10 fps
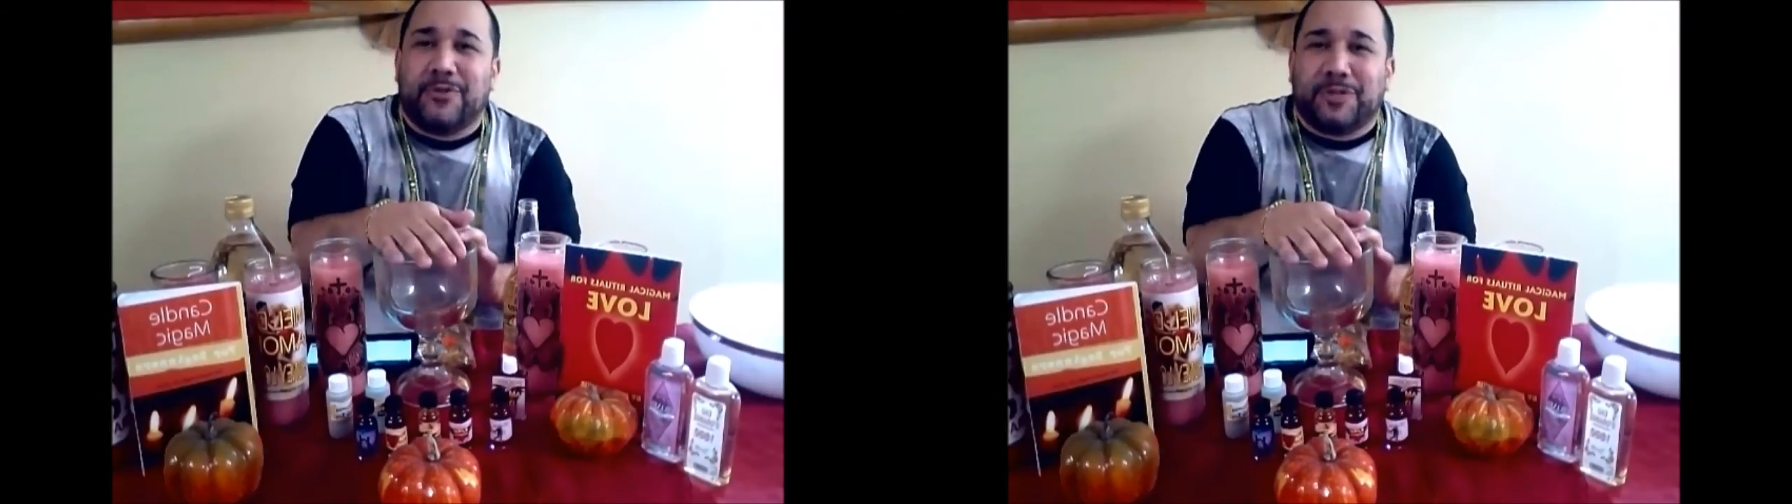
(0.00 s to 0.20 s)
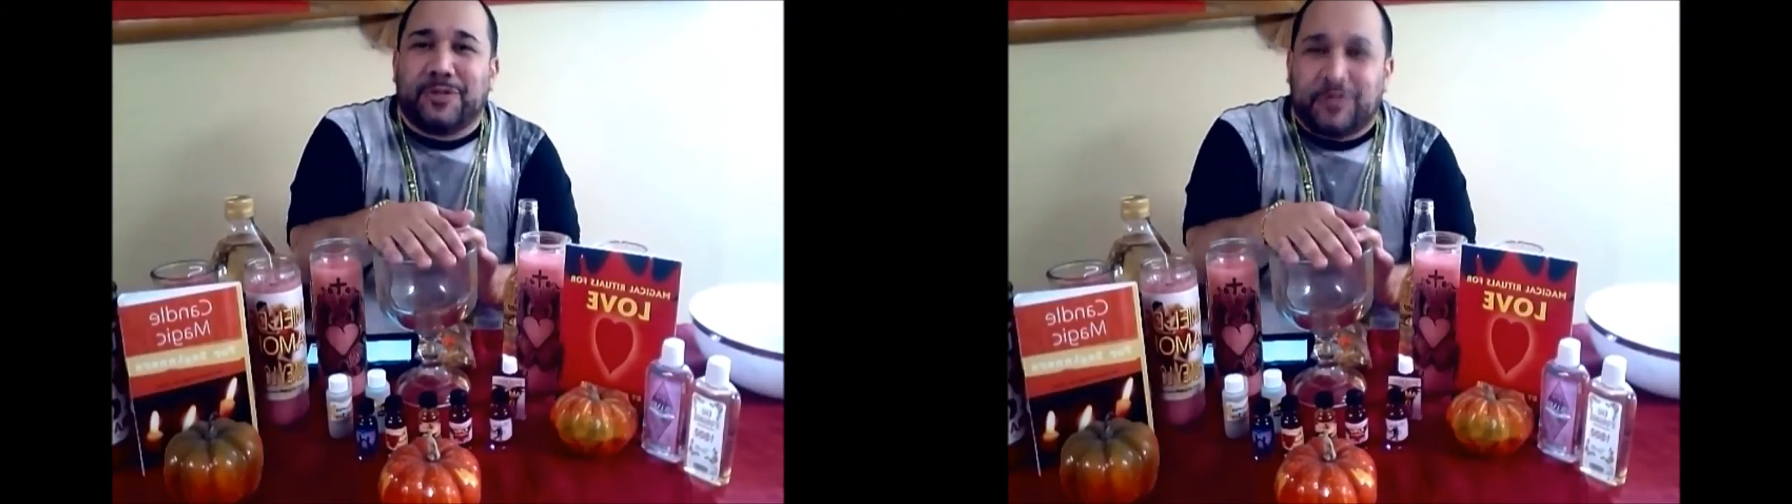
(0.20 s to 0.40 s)

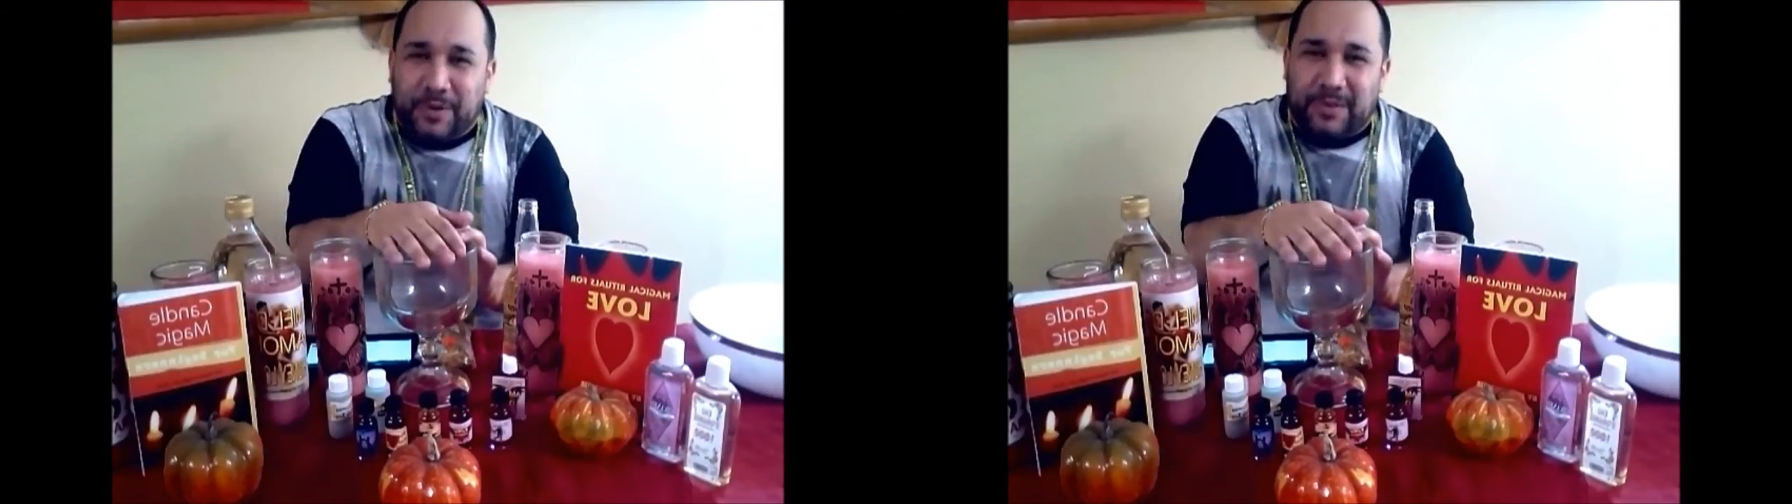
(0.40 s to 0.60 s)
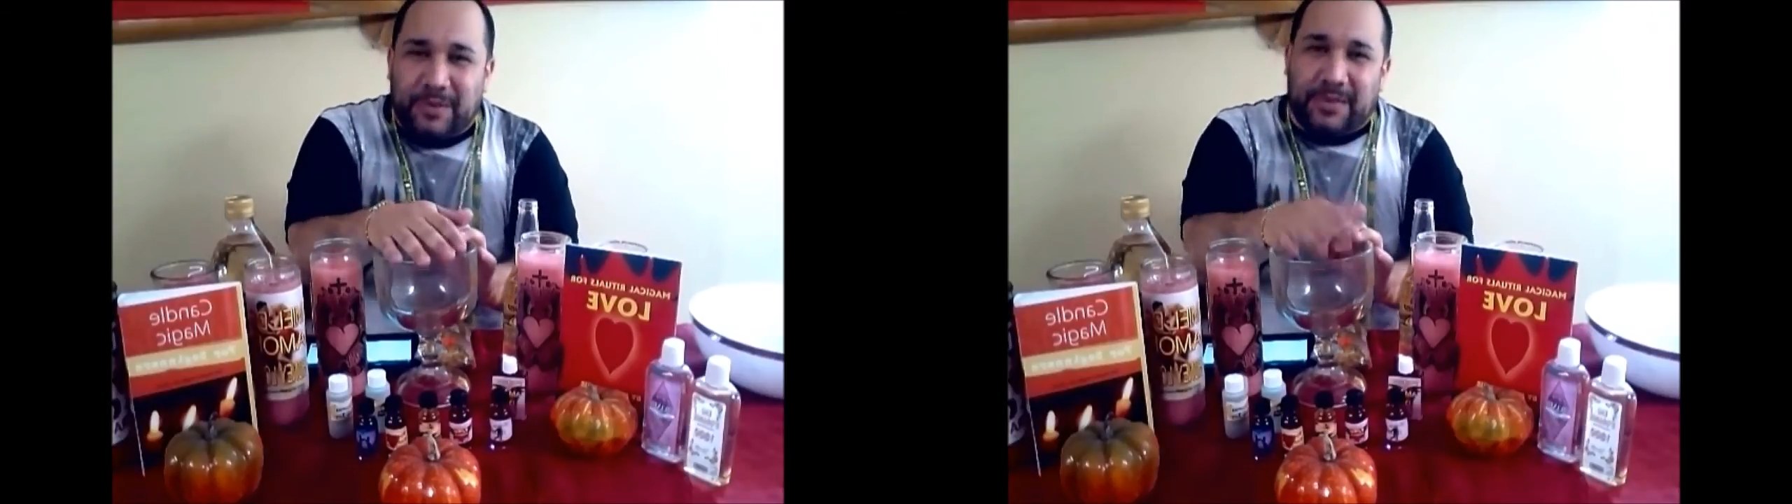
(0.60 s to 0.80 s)
spirit of
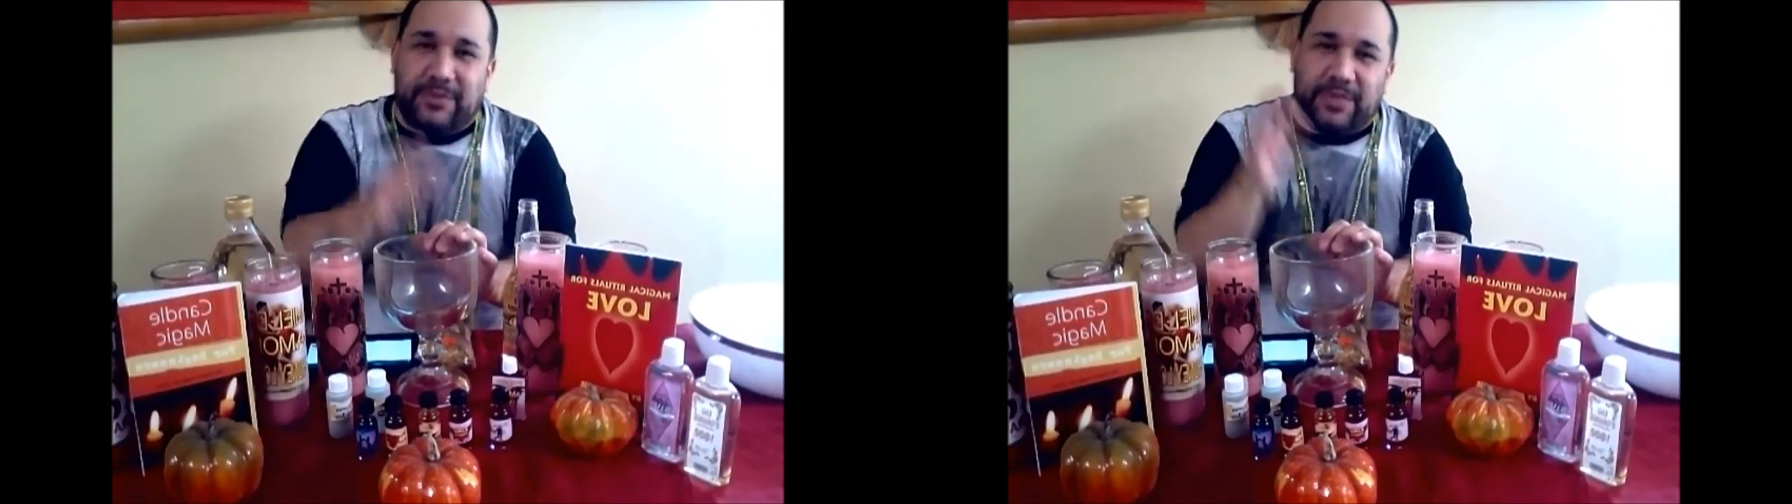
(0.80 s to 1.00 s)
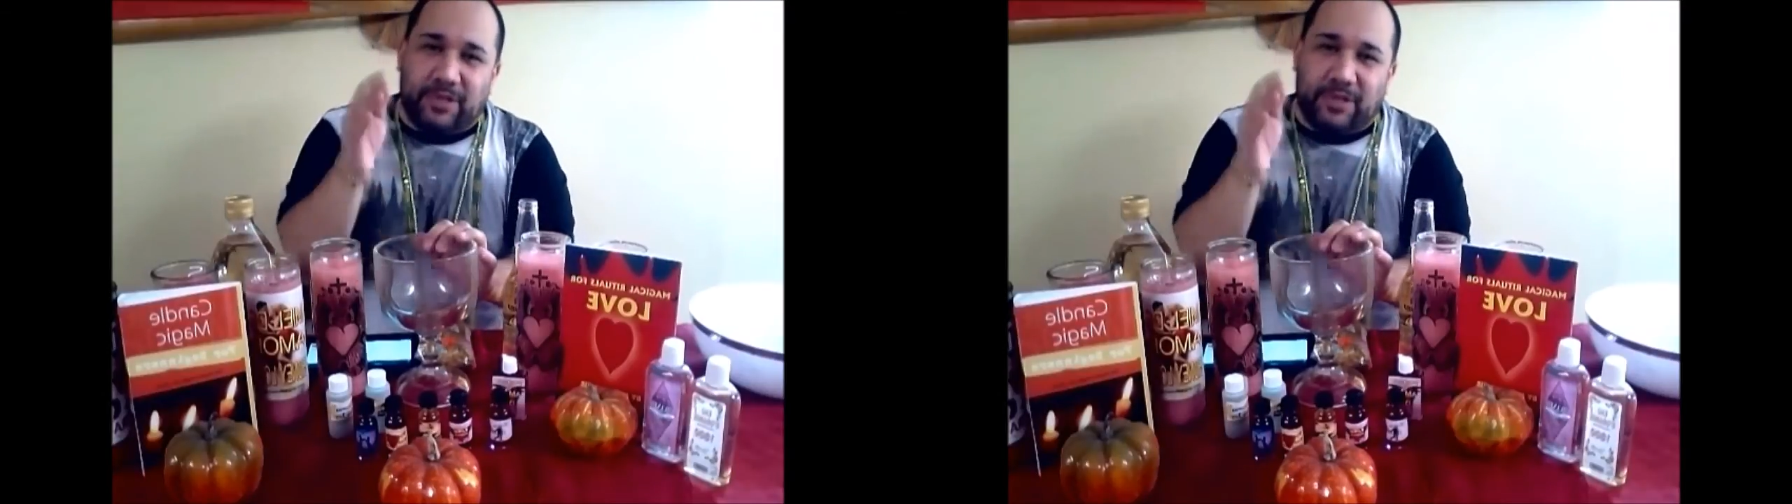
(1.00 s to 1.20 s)
love
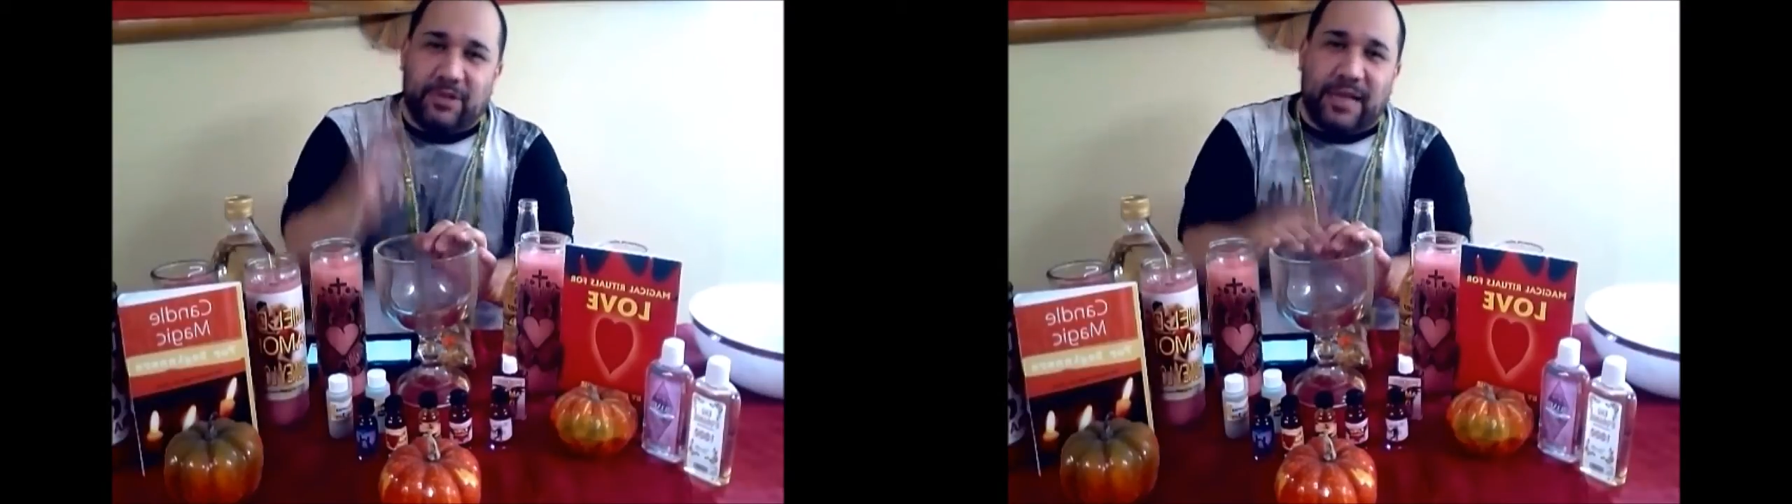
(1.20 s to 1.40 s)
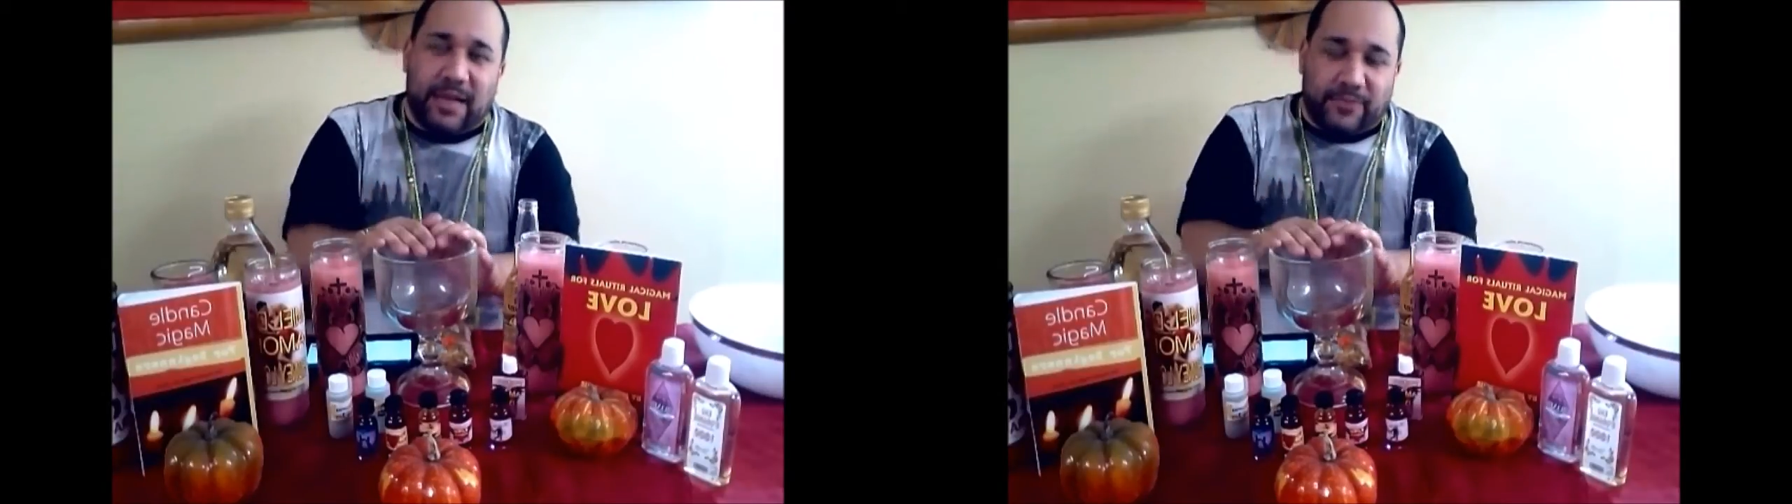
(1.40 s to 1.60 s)
into your
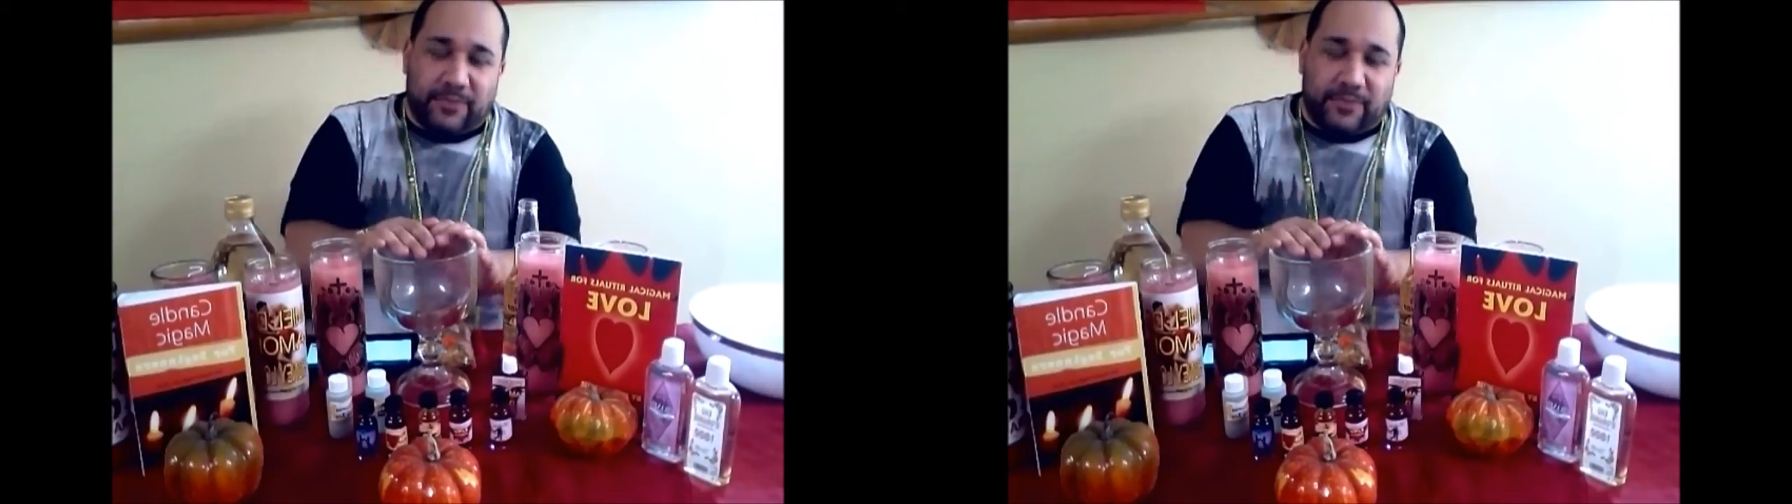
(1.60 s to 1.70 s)
life.